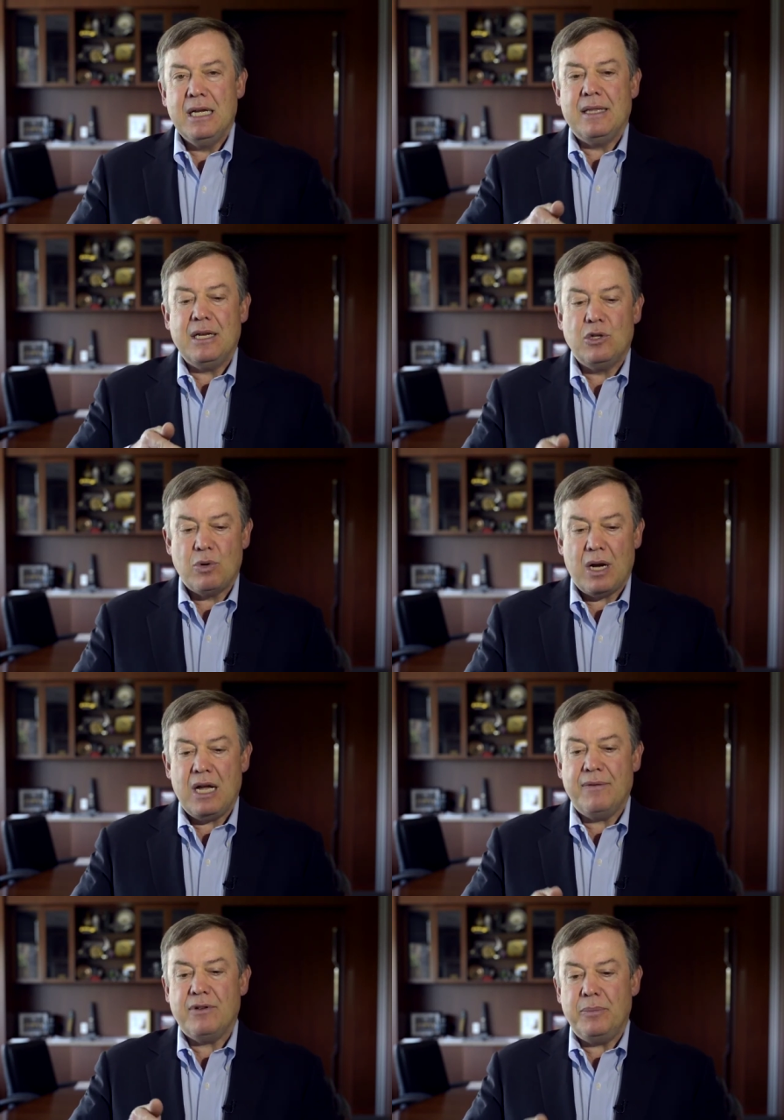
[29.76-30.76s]
they
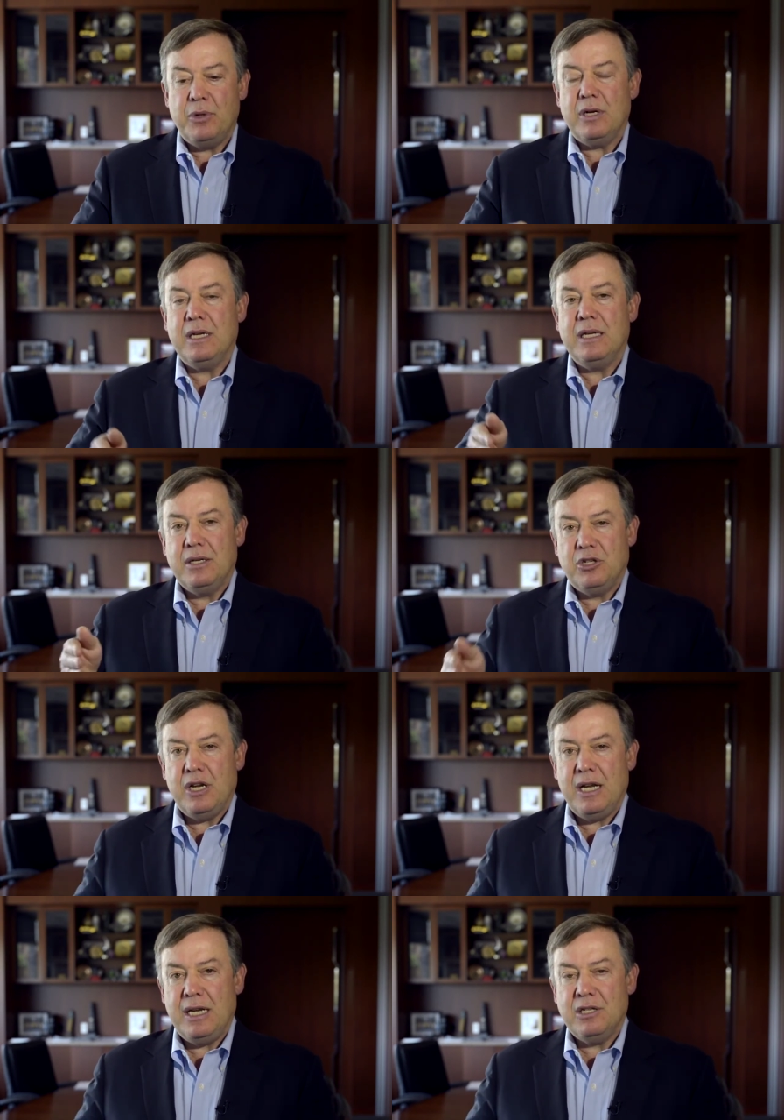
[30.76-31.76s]
drive community
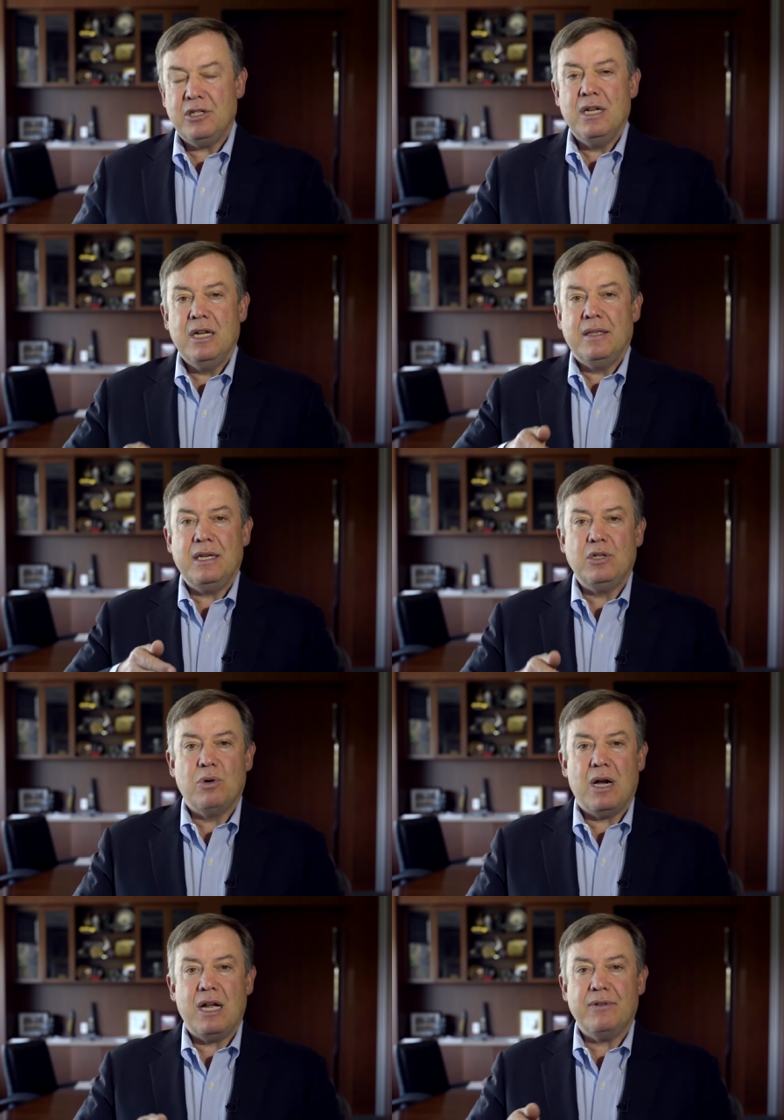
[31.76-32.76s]
change, they
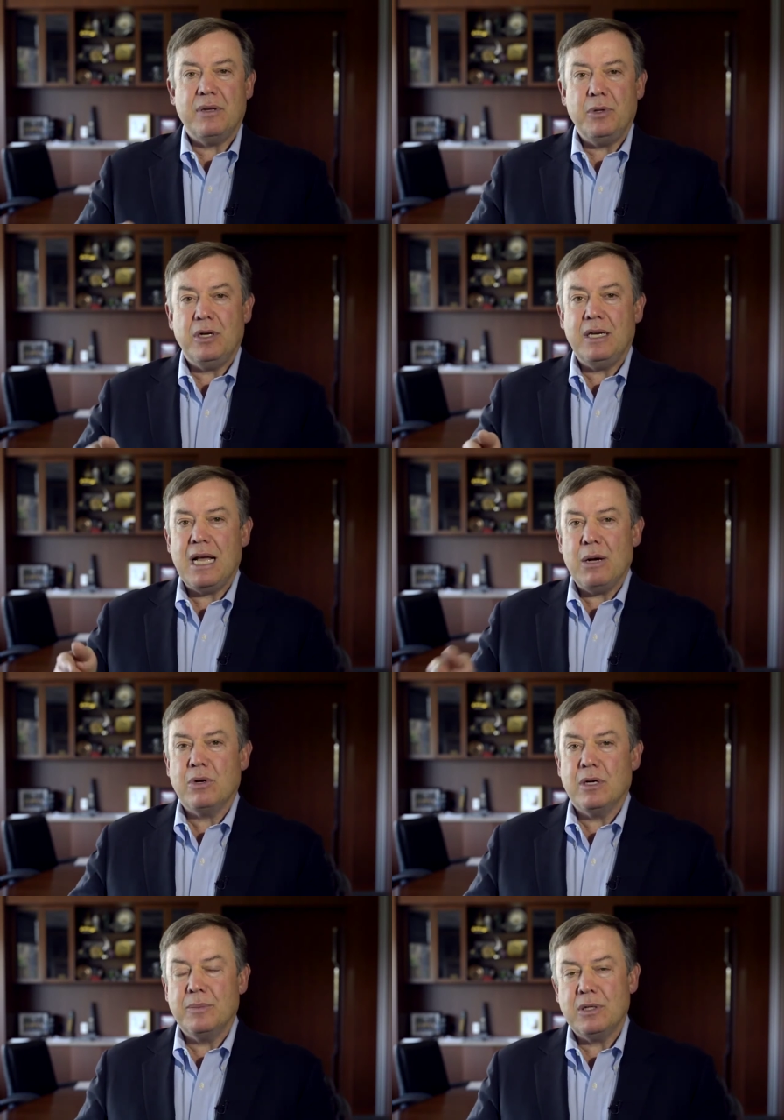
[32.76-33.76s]
drive community
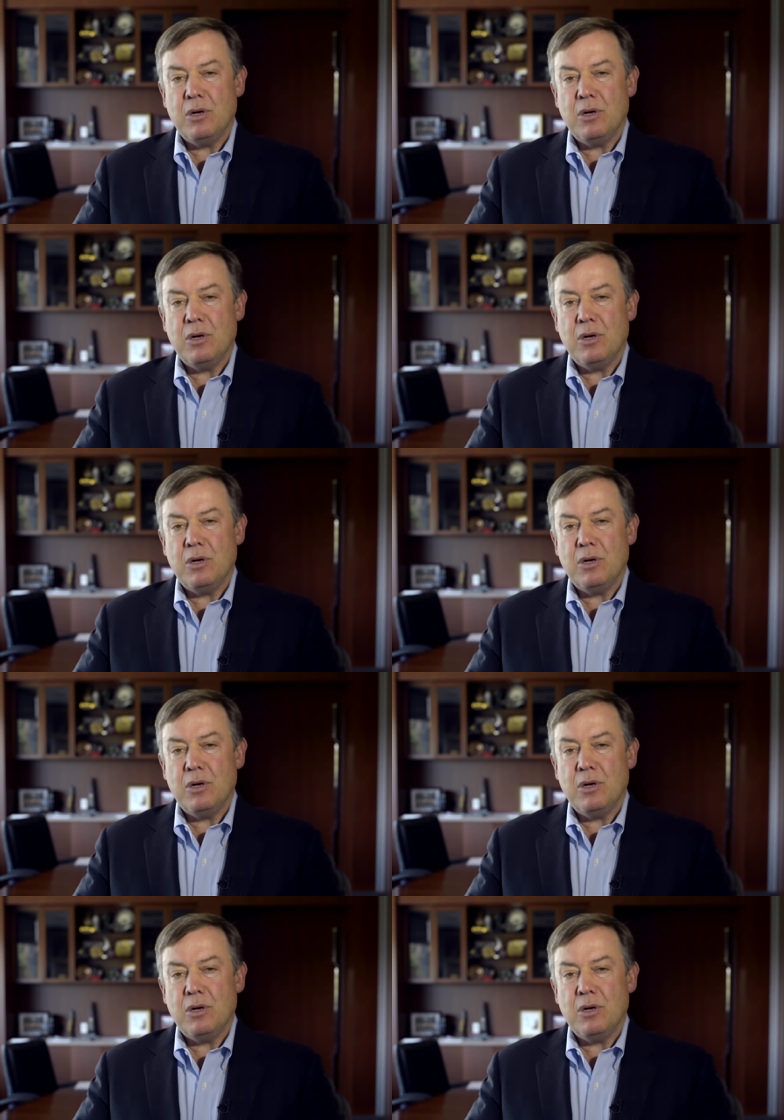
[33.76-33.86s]
outcomes.